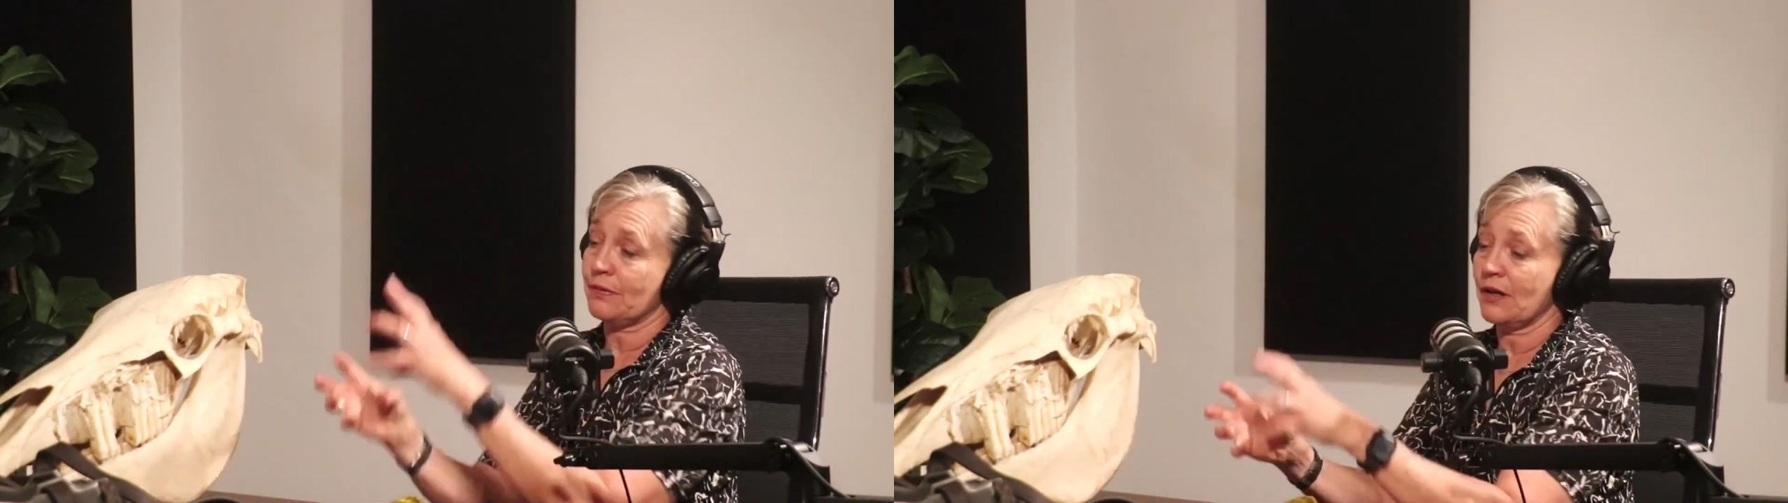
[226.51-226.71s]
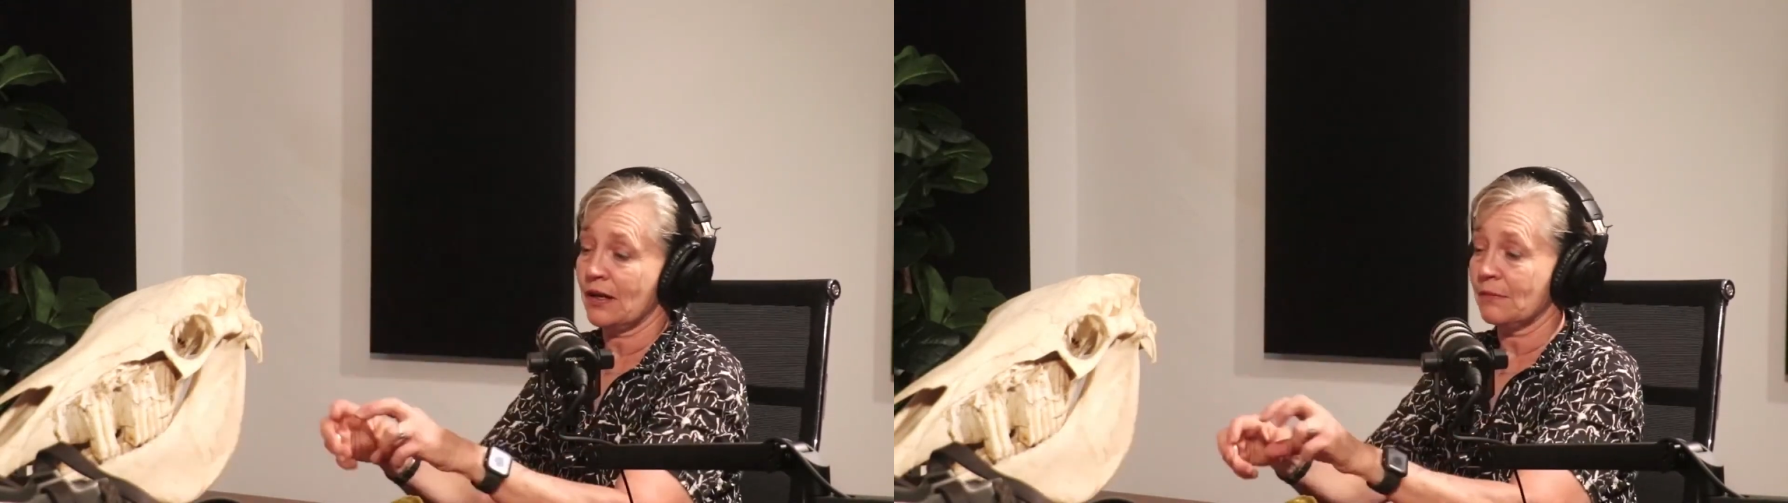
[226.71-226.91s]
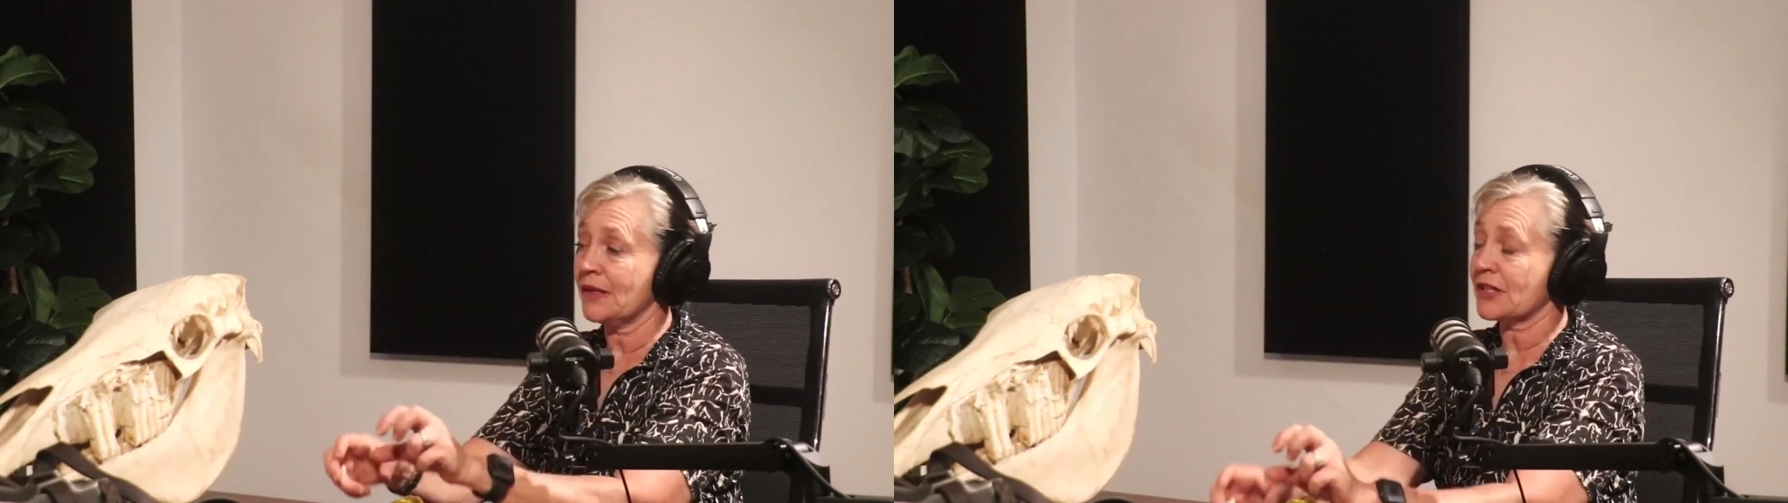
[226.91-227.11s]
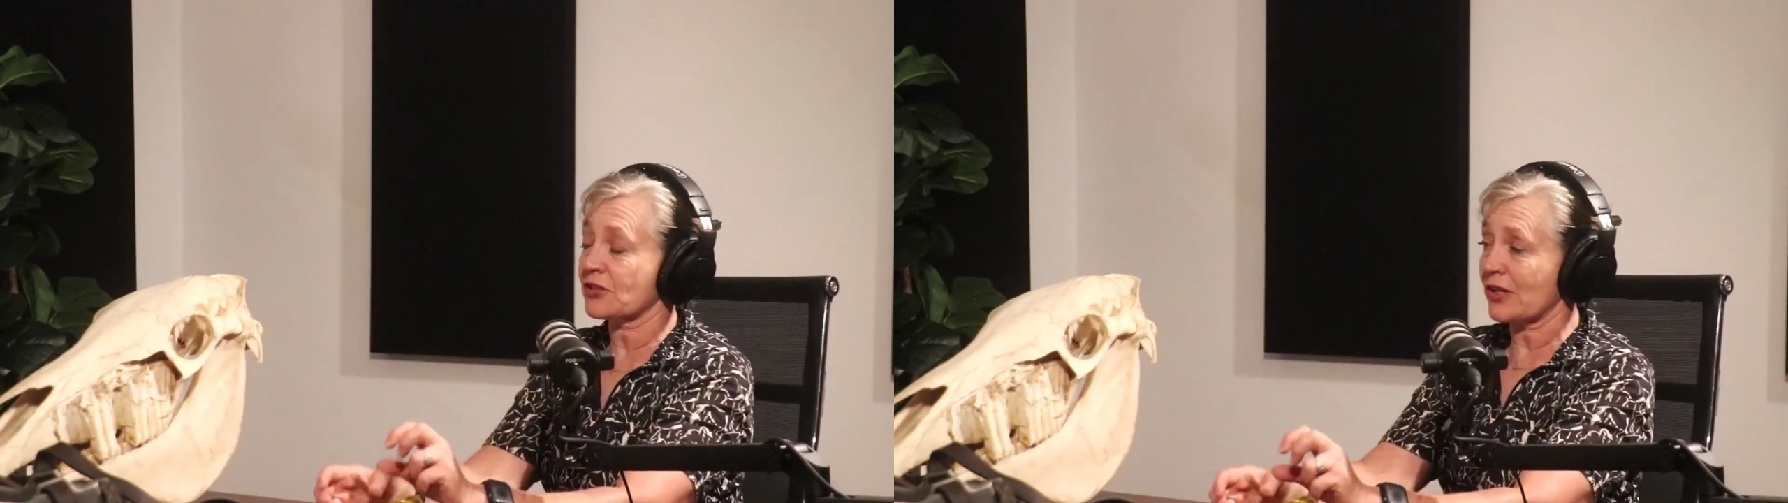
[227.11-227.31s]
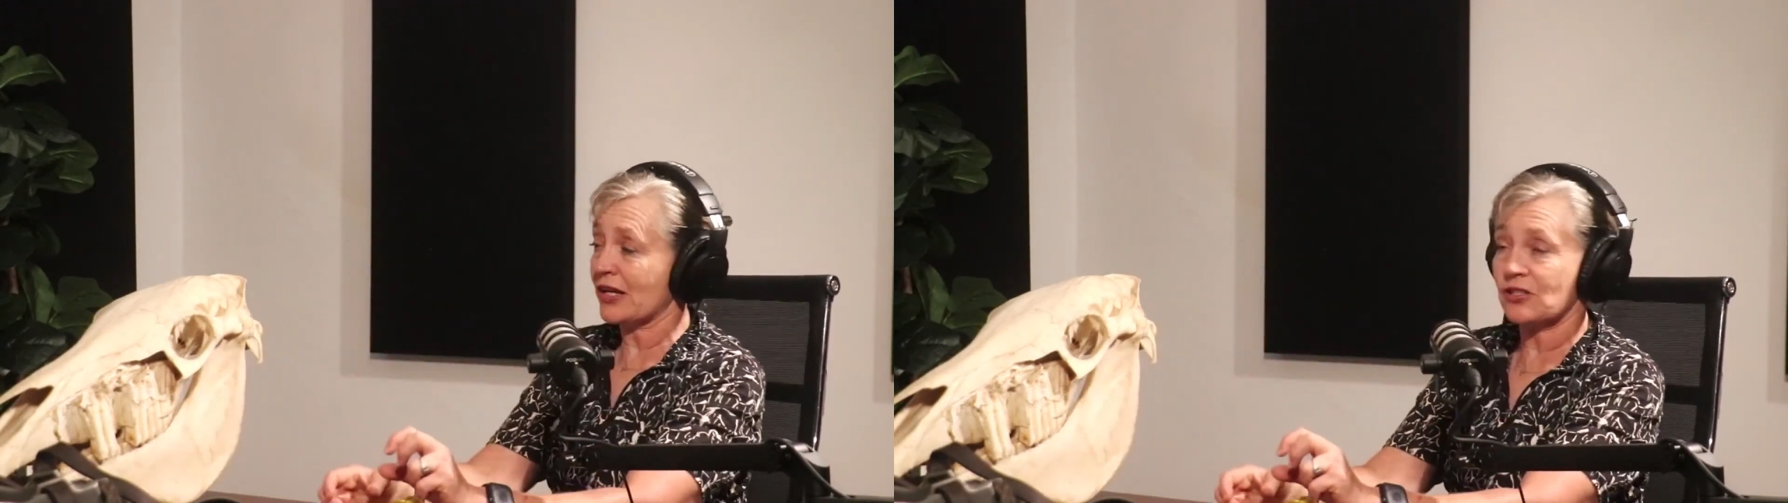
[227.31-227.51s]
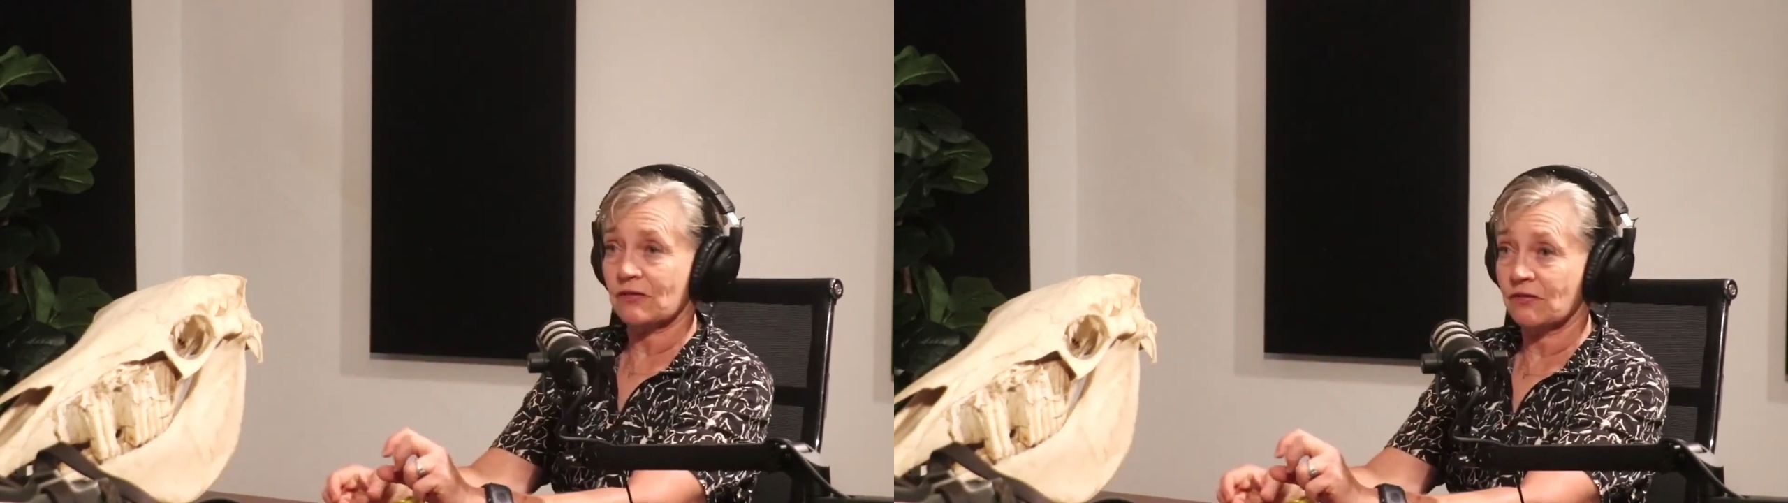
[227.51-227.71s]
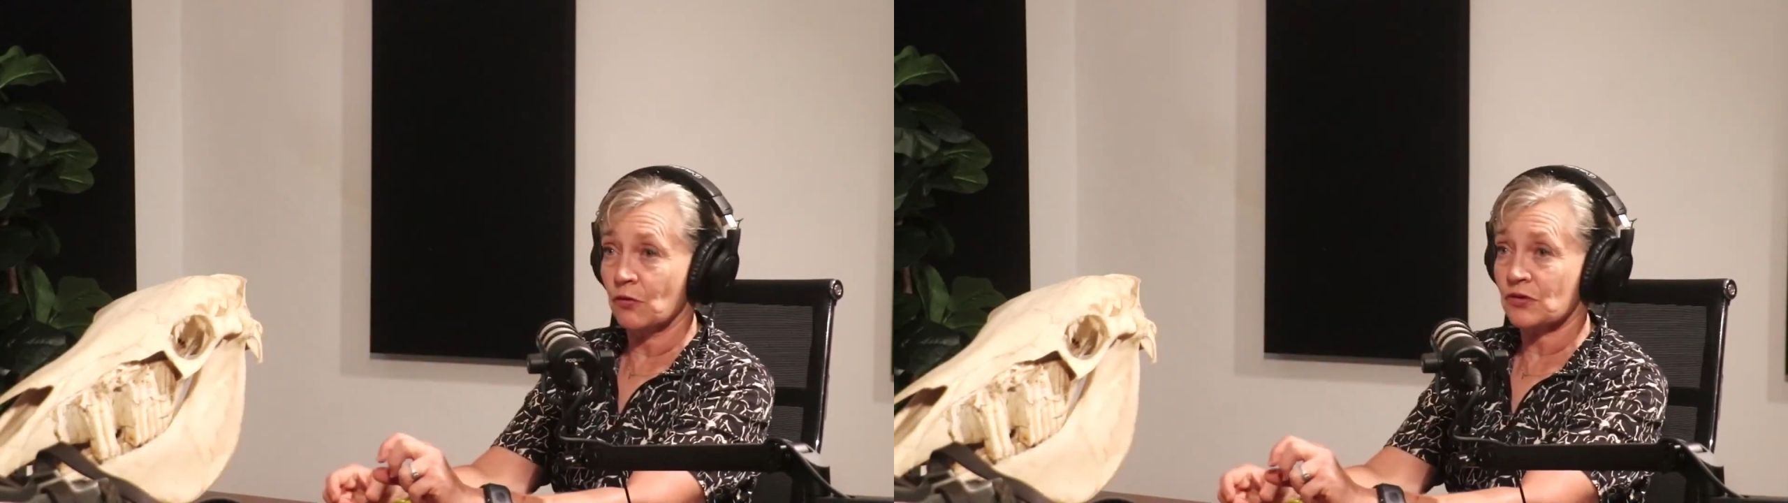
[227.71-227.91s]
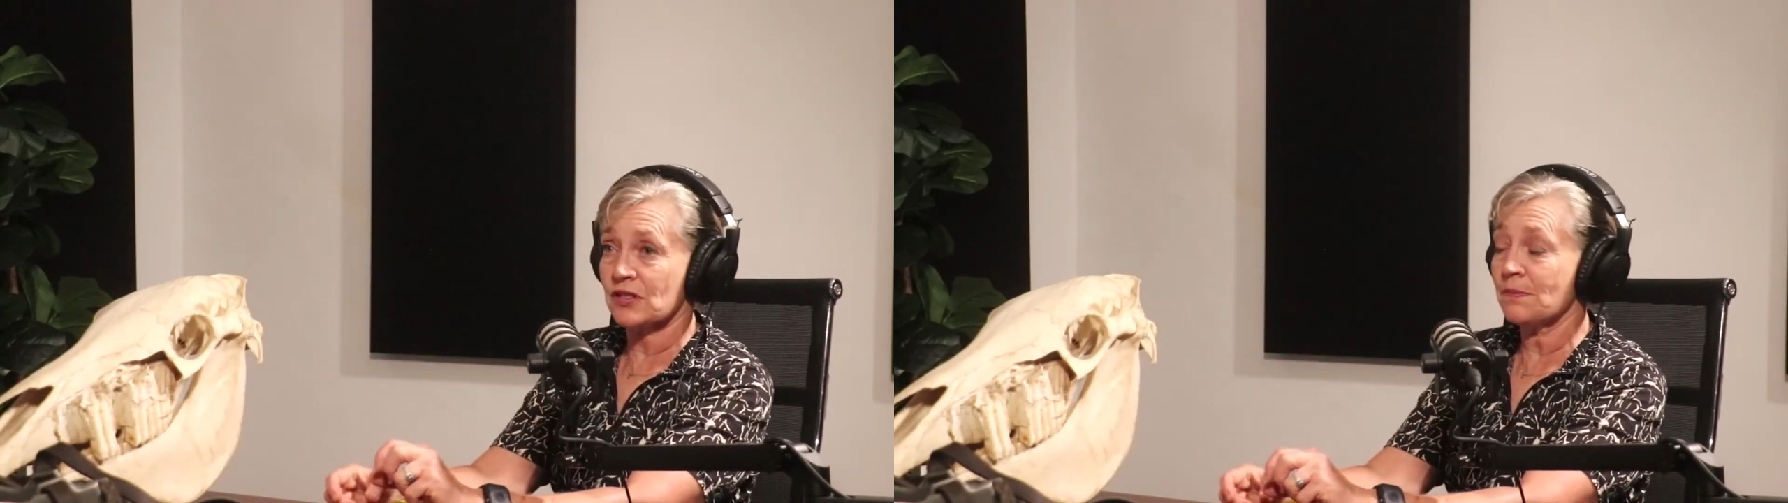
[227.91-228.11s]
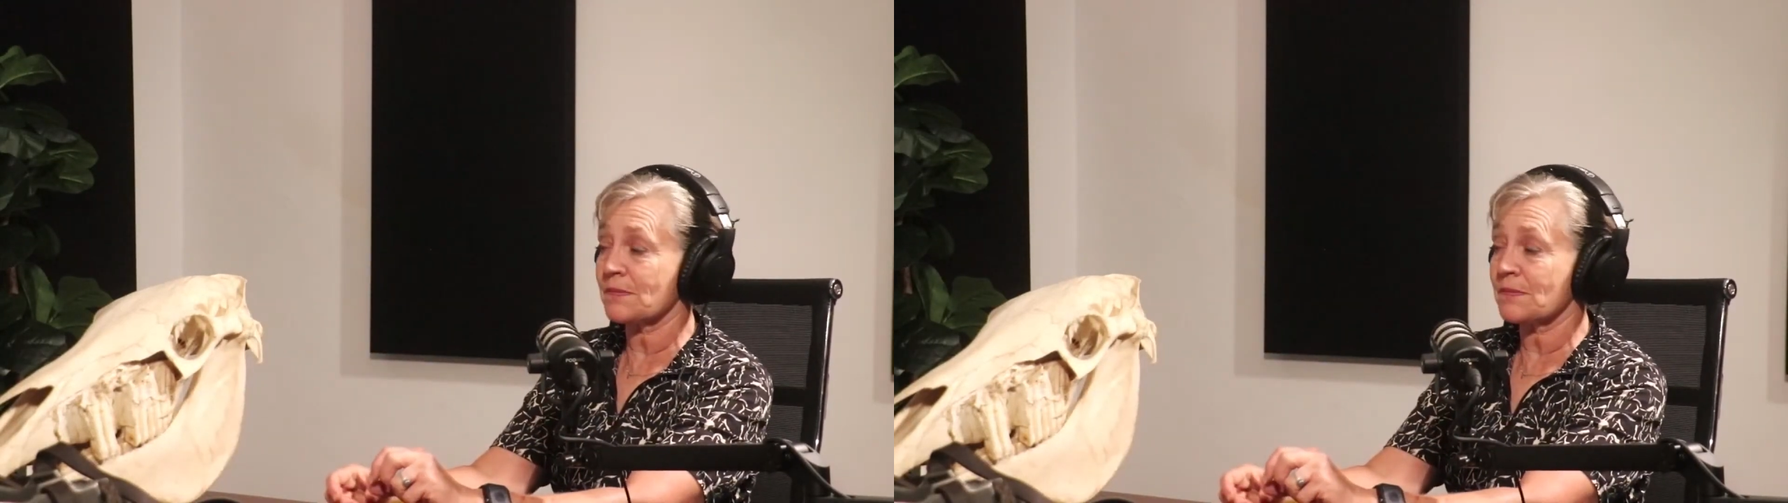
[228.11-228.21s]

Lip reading: extraction forceps.